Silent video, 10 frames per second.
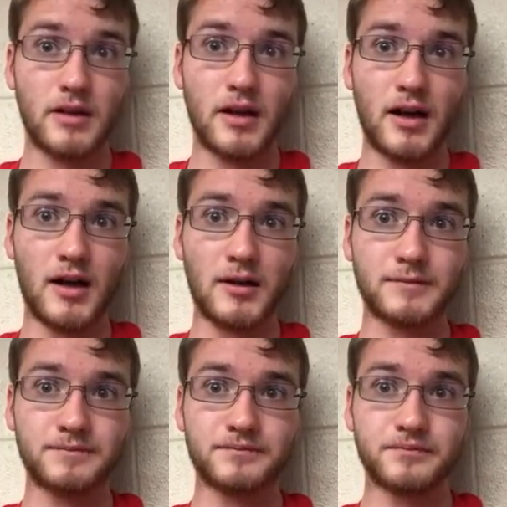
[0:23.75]

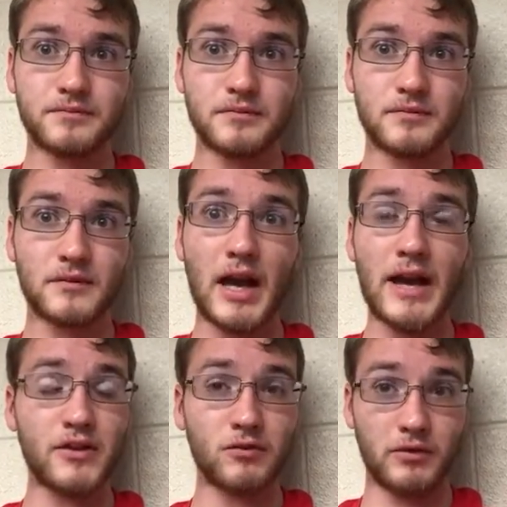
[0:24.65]

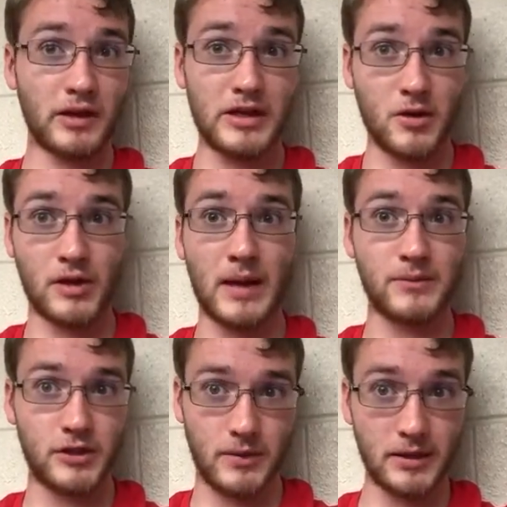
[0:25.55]
I don't really know what
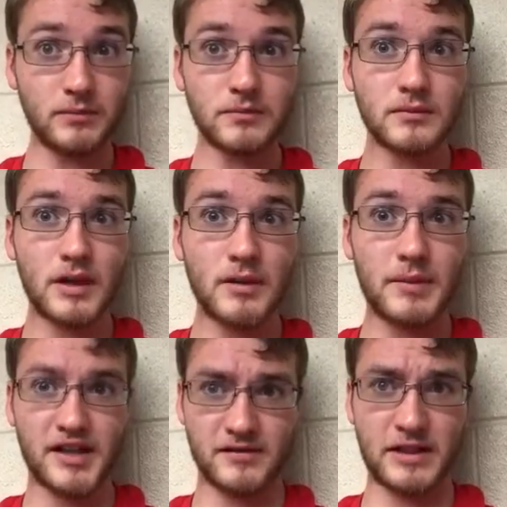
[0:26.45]
I'm doing,
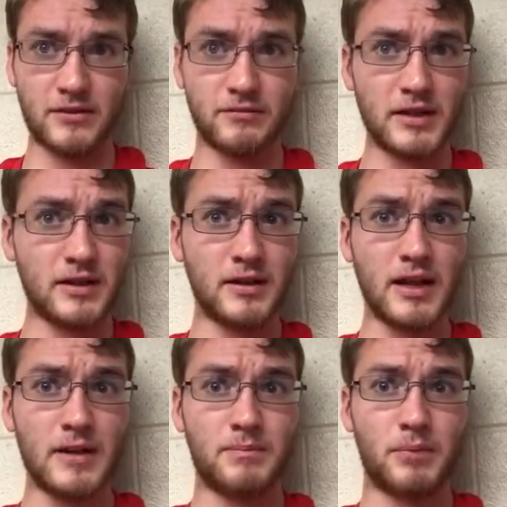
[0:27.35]
because I've never written
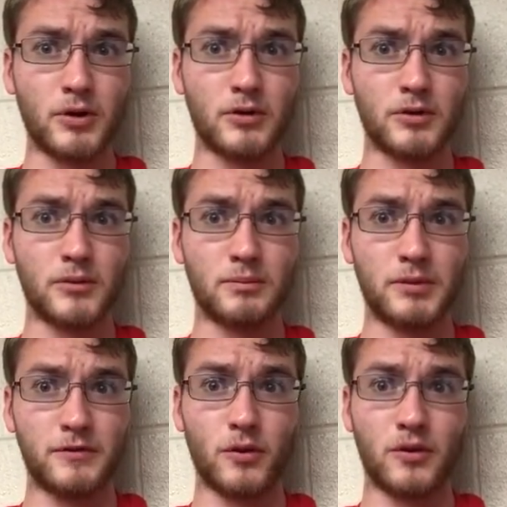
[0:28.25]
a book
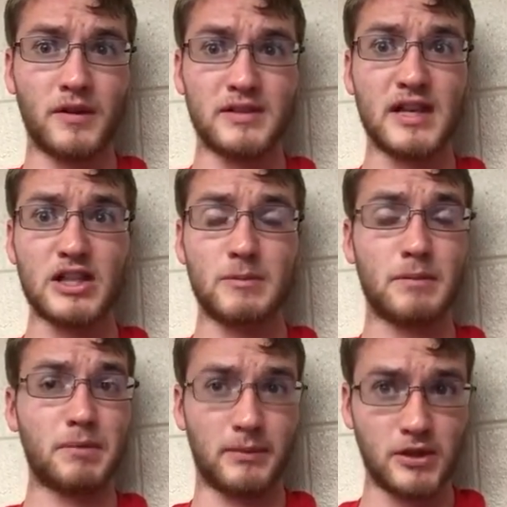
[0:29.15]
before that's actually
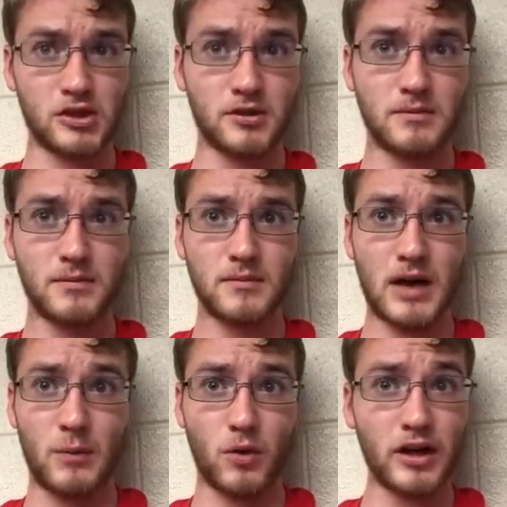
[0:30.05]
been published.
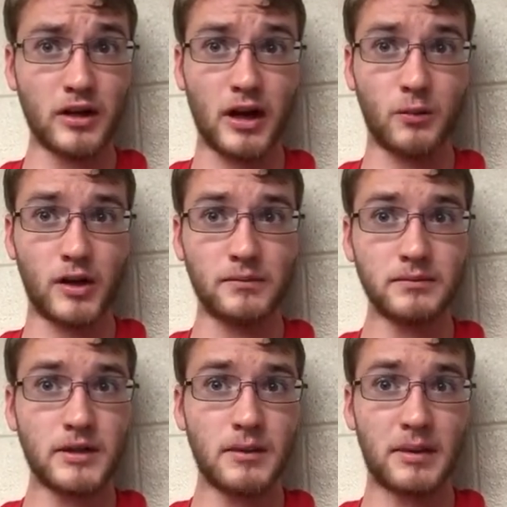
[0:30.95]
I'm working on
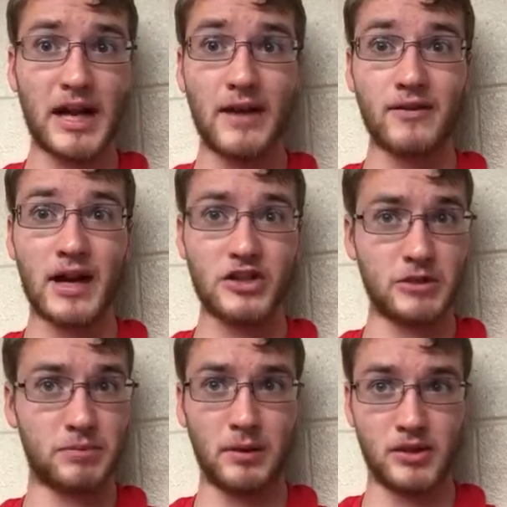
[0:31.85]
one, but I haven't
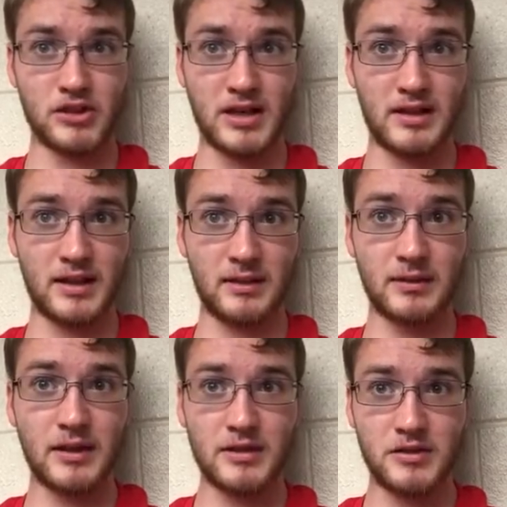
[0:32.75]
actually published anything.
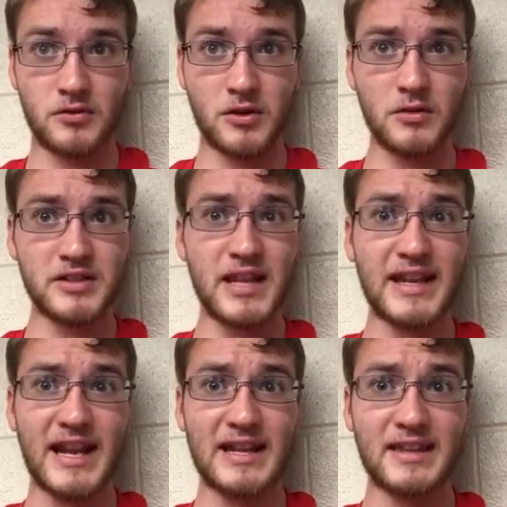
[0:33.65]
So don't
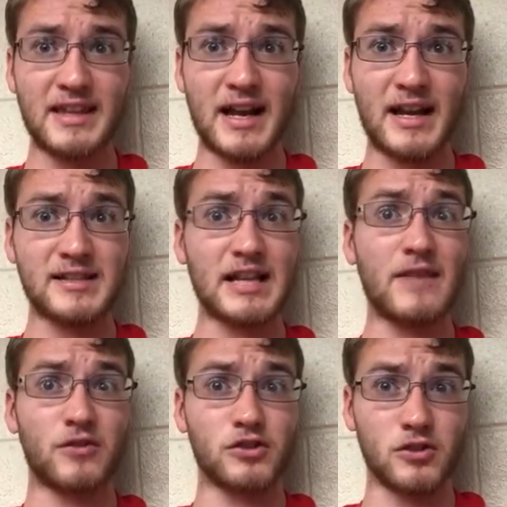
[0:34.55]
take anything I
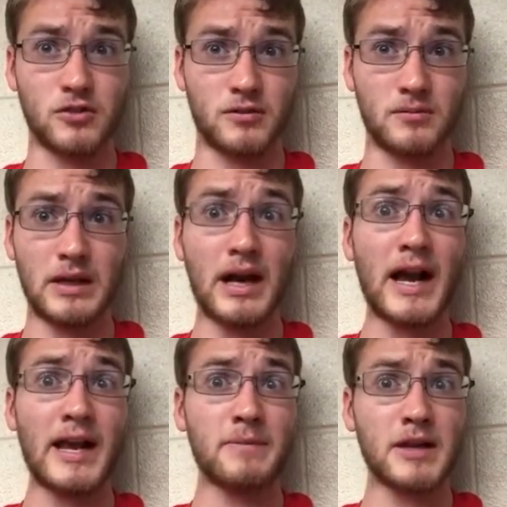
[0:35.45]
say for certain.
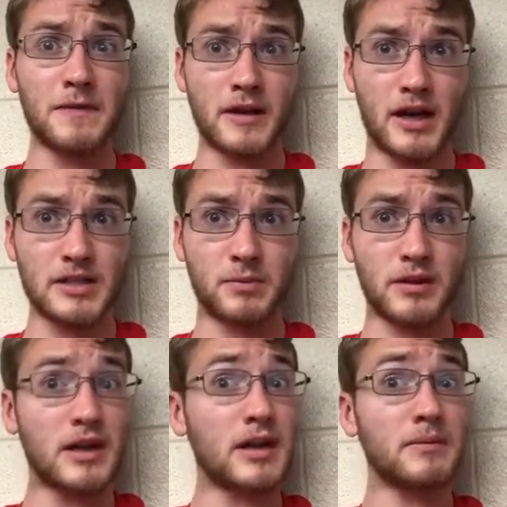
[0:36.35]
I am not the
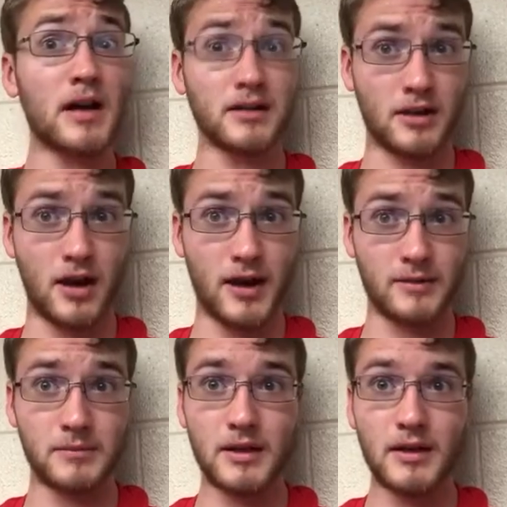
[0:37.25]
gospel, and I am not God.